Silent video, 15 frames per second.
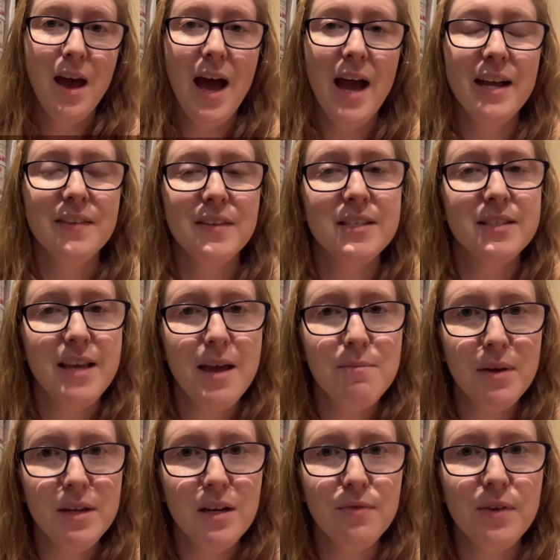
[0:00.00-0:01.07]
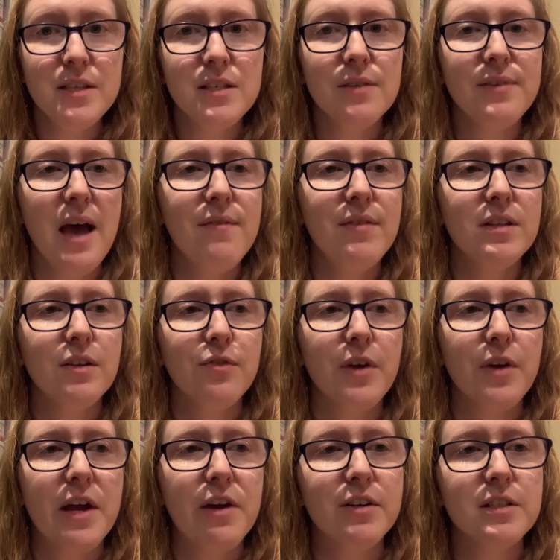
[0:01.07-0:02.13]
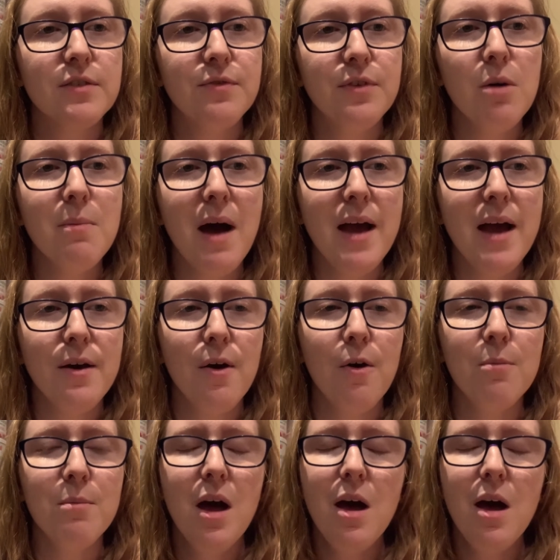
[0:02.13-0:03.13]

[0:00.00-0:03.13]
I get the same benefits of having the fragrance fill my home,